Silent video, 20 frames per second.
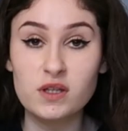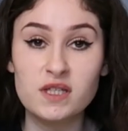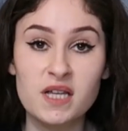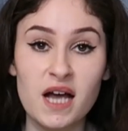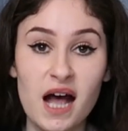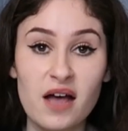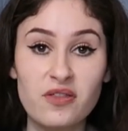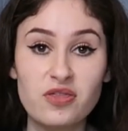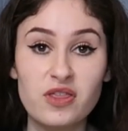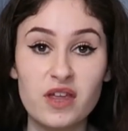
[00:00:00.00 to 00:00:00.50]
got
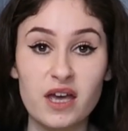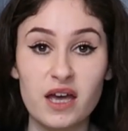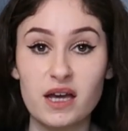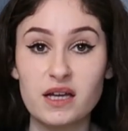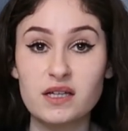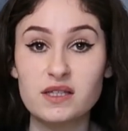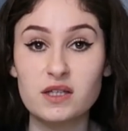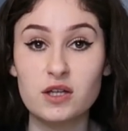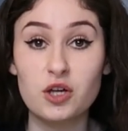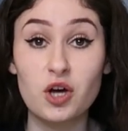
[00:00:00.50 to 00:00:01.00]
to add
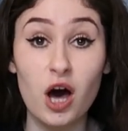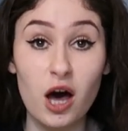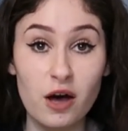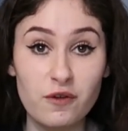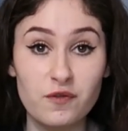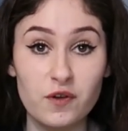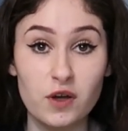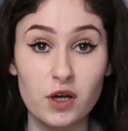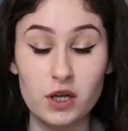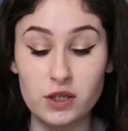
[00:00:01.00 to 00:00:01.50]
this
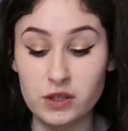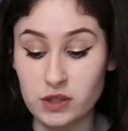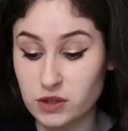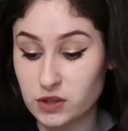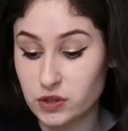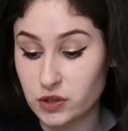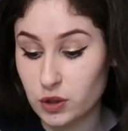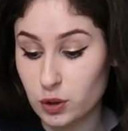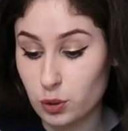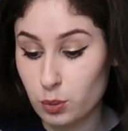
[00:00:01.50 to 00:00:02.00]

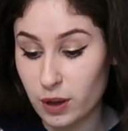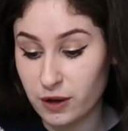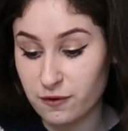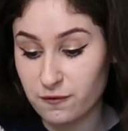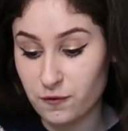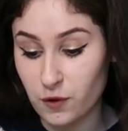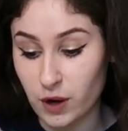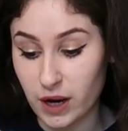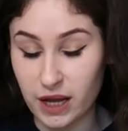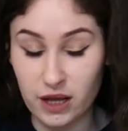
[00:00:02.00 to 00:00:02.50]
covered to my
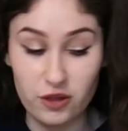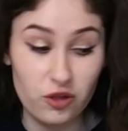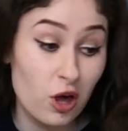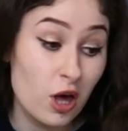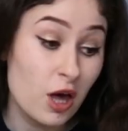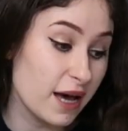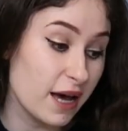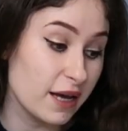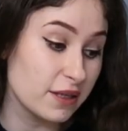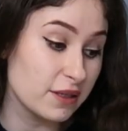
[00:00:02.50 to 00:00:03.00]
fridge
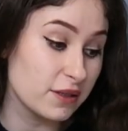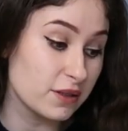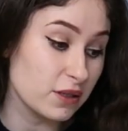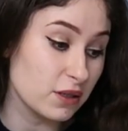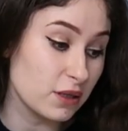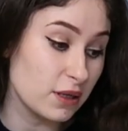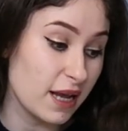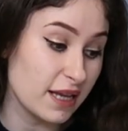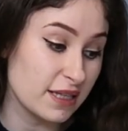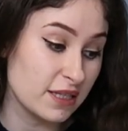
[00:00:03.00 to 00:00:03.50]
and
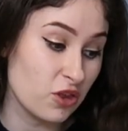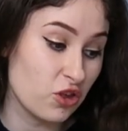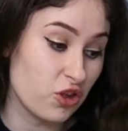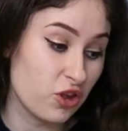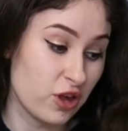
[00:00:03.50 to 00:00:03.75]
let it